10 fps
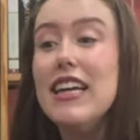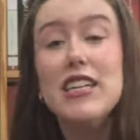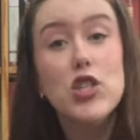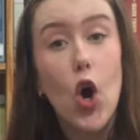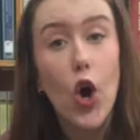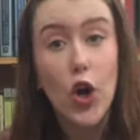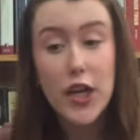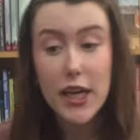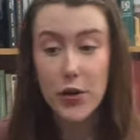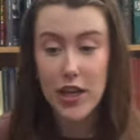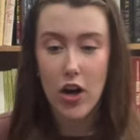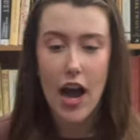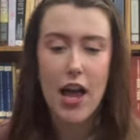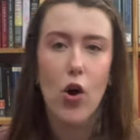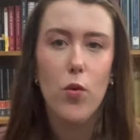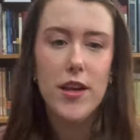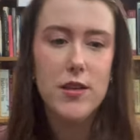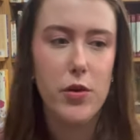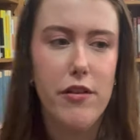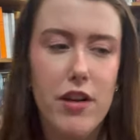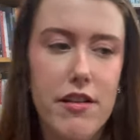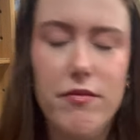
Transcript: it's hard out here. I always, whenever I...